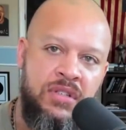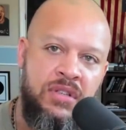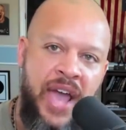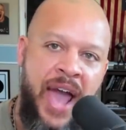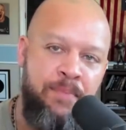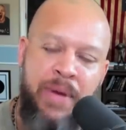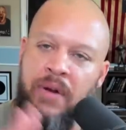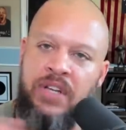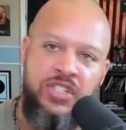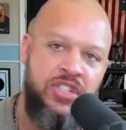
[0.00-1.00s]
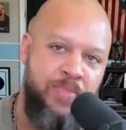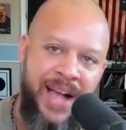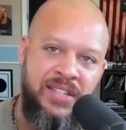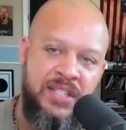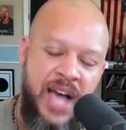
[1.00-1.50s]
add berries just
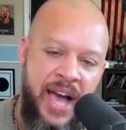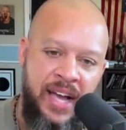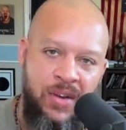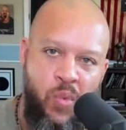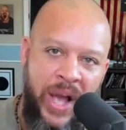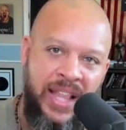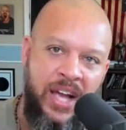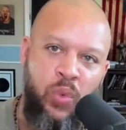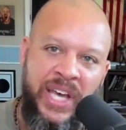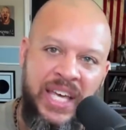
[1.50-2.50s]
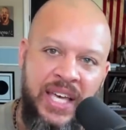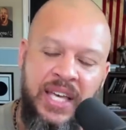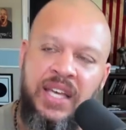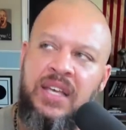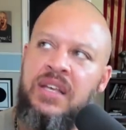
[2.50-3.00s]
back to your diet. Wait like a
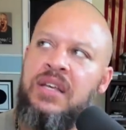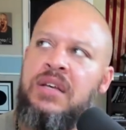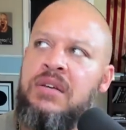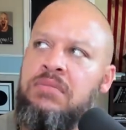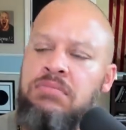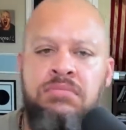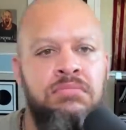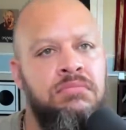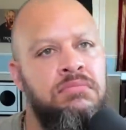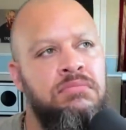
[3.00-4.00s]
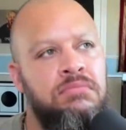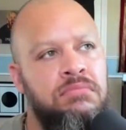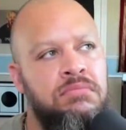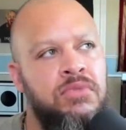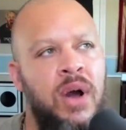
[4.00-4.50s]
week. Hmm,
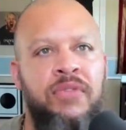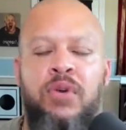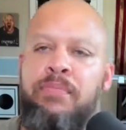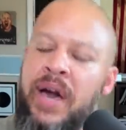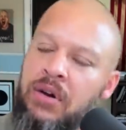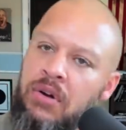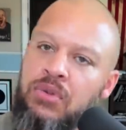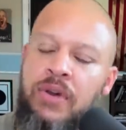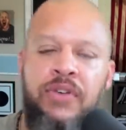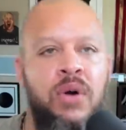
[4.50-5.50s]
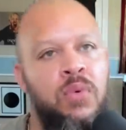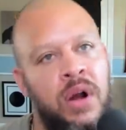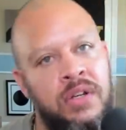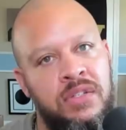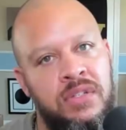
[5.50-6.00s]
do I feel better or do I feel
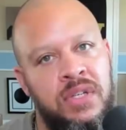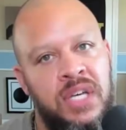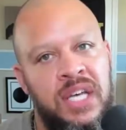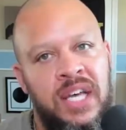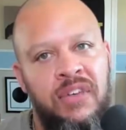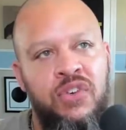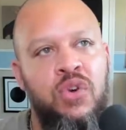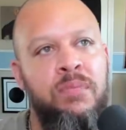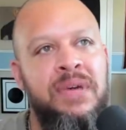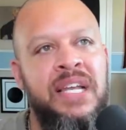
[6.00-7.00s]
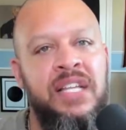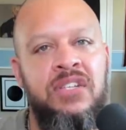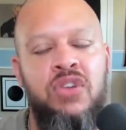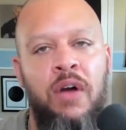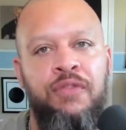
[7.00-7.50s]
worse? If you immediately
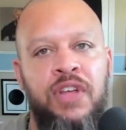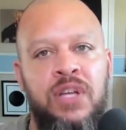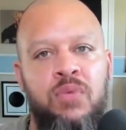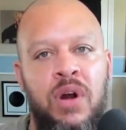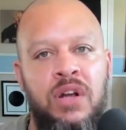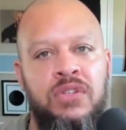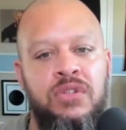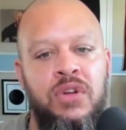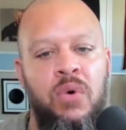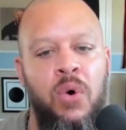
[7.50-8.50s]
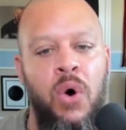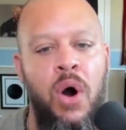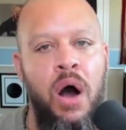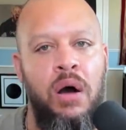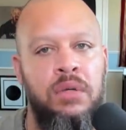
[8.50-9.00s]
start feeling worse, you know,
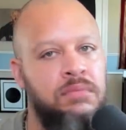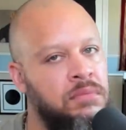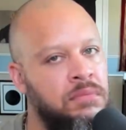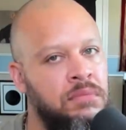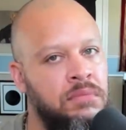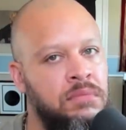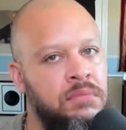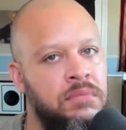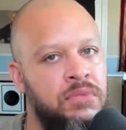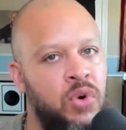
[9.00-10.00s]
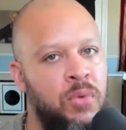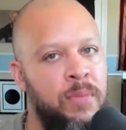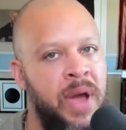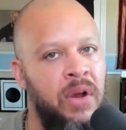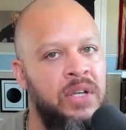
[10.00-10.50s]
oh, mm-mm, no more
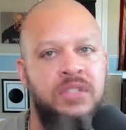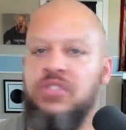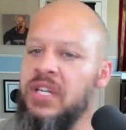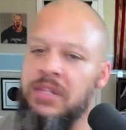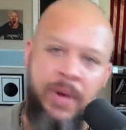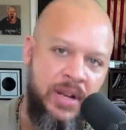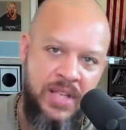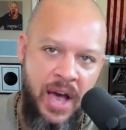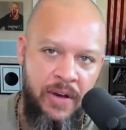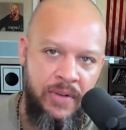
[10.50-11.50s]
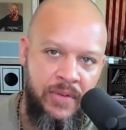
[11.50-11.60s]
berries. You take the berries out